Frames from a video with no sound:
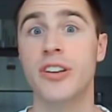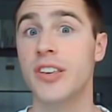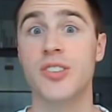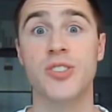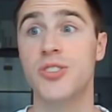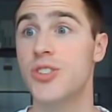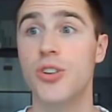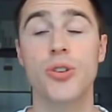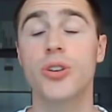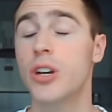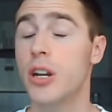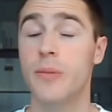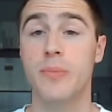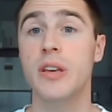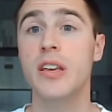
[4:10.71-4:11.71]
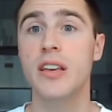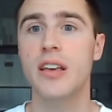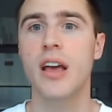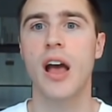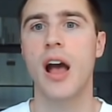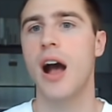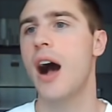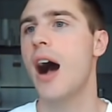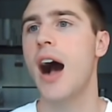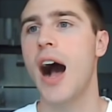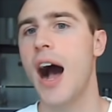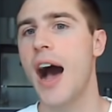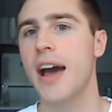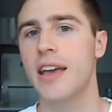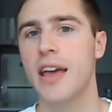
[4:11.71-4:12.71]
He's still going to be a
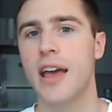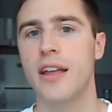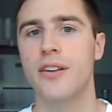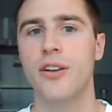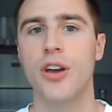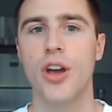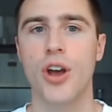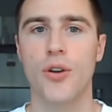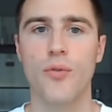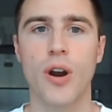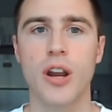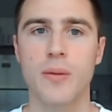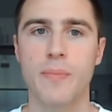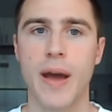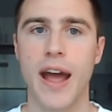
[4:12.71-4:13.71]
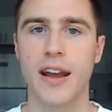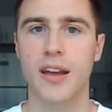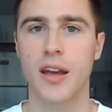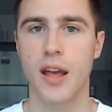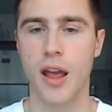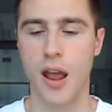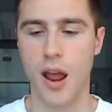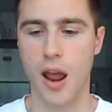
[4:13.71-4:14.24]
high-end running back.